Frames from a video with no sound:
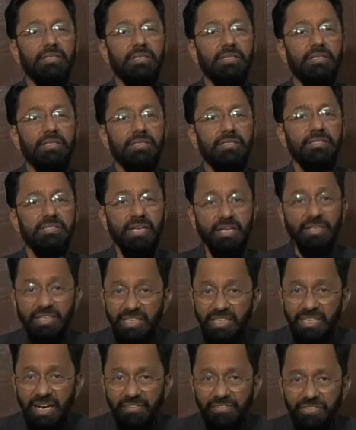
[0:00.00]
Sunny
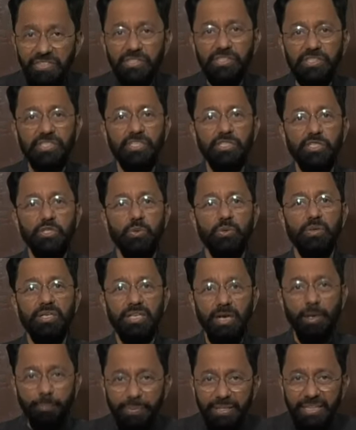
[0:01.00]
Gavaskar told
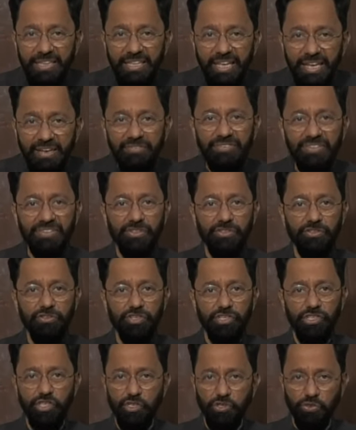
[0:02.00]
Kapil Dev in the
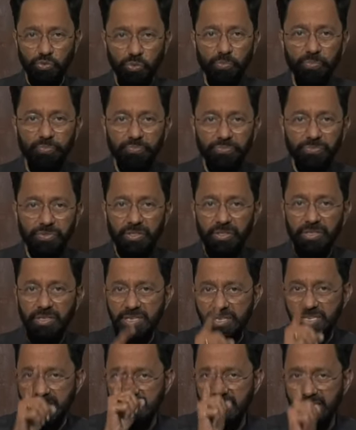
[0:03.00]
dressing room,
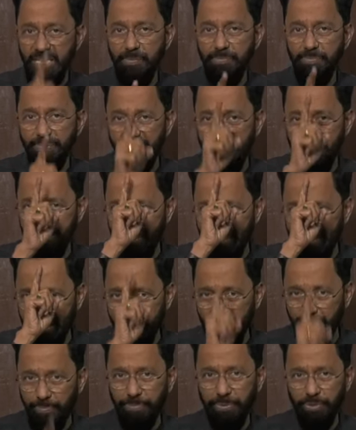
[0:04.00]
keep a
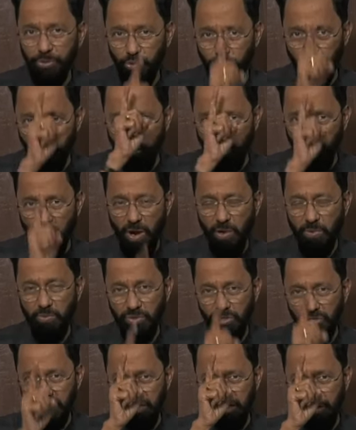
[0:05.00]
slip throughout
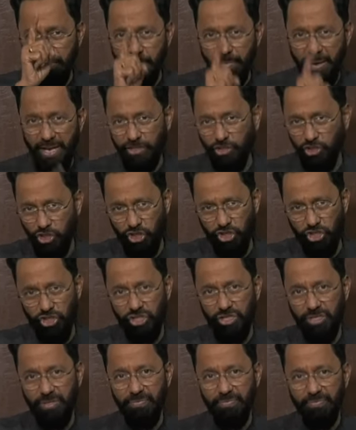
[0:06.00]
the match.
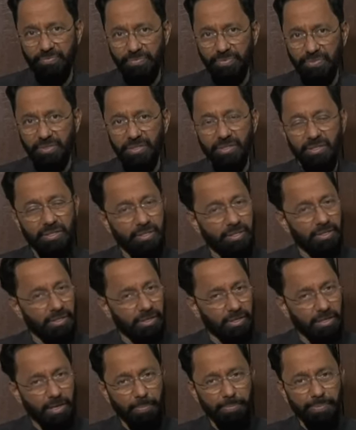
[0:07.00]

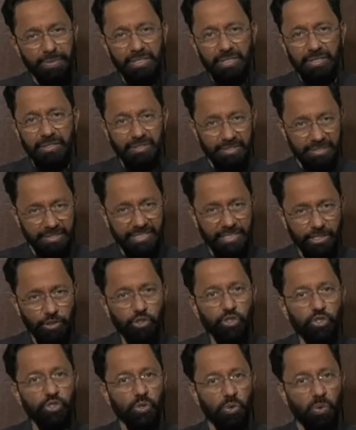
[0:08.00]
Kapil did
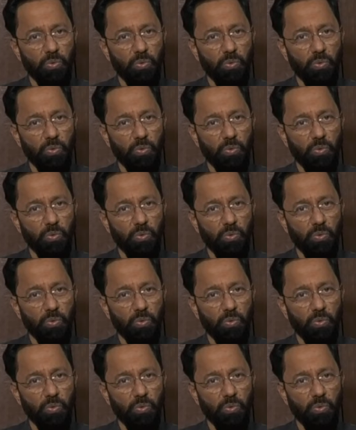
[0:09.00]
so.